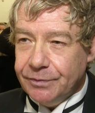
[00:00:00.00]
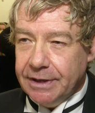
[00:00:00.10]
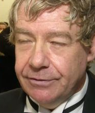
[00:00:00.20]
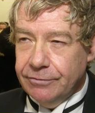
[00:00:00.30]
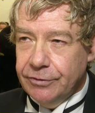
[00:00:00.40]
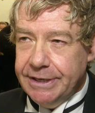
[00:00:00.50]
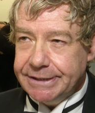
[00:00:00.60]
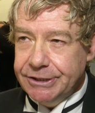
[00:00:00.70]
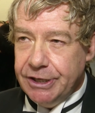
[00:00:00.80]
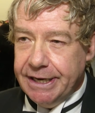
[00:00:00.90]
in
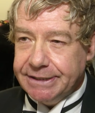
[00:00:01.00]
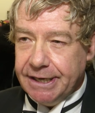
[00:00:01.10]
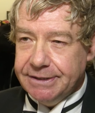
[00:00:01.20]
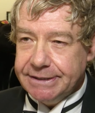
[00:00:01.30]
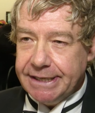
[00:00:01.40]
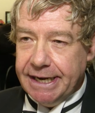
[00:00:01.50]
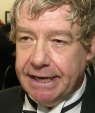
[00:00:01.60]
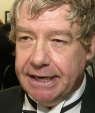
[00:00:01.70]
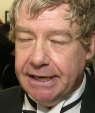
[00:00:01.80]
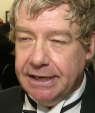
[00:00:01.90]
recent years I'd
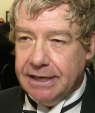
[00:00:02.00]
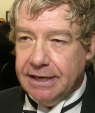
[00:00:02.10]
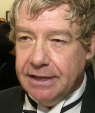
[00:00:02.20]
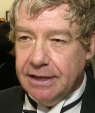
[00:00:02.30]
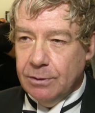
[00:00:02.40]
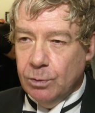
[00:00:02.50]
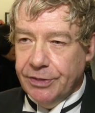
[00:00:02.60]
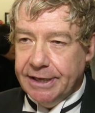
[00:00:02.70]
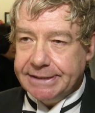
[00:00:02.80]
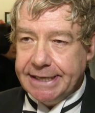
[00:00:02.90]
say
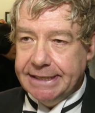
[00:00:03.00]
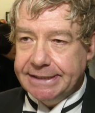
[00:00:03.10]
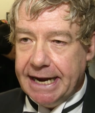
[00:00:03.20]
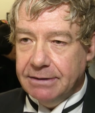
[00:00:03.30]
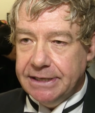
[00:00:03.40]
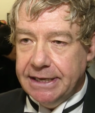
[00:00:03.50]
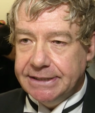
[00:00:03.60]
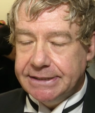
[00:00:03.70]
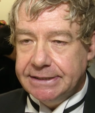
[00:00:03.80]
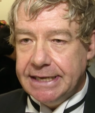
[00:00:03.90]
one that stands out
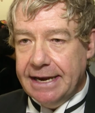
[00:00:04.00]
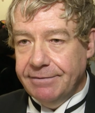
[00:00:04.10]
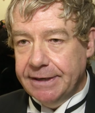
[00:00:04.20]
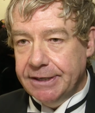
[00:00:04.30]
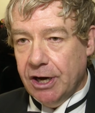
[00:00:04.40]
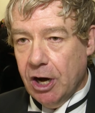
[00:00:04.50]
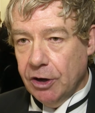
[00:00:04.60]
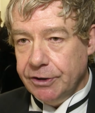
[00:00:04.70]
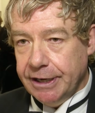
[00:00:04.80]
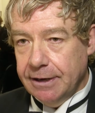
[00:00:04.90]
is David
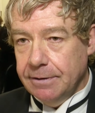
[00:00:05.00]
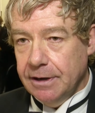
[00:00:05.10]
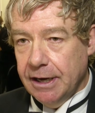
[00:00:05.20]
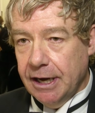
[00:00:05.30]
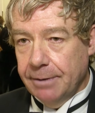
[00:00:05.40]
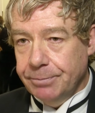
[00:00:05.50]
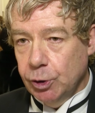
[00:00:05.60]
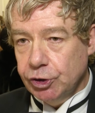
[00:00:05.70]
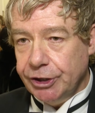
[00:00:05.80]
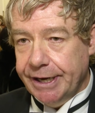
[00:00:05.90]
Hockney
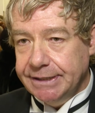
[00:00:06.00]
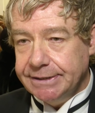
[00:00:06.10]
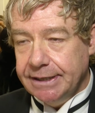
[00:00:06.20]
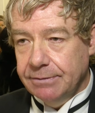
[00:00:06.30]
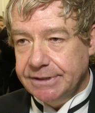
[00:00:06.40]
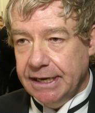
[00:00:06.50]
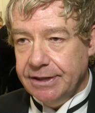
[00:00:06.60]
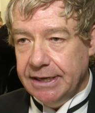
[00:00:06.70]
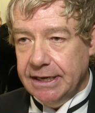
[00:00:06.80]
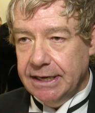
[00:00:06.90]
portraits that was at
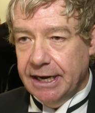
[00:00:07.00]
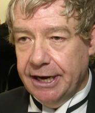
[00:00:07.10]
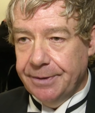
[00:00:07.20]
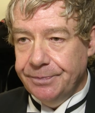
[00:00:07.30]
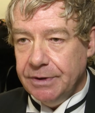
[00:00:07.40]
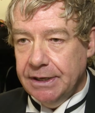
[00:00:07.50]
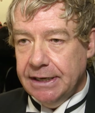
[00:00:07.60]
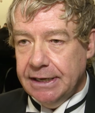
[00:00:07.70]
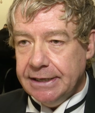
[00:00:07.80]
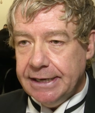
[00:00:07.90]
the
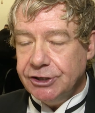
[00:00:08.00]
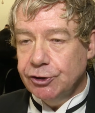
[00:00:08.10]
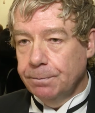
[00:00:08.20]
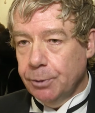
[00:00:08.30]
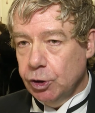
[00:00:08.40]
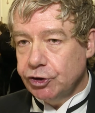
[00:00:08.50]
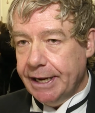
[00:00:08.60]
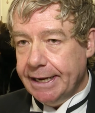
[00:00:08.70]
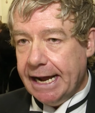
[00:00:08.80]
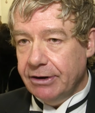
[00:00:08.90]
National
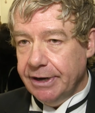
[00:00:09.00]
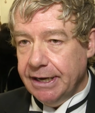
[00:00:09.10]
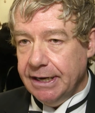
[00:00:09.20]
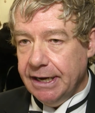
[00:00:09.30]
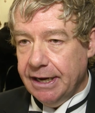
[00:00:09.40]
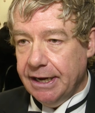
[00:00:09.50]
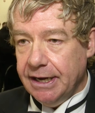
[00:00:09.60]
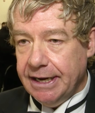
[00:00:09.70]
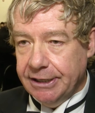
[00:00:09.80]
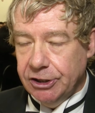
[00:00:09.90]
Portrait Gallery
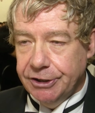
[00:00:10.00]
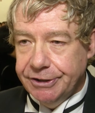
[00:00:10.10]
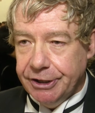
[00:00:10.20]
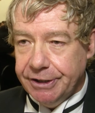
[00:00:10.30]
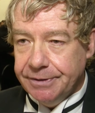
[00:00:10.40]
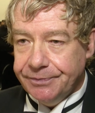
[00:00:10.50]
in London,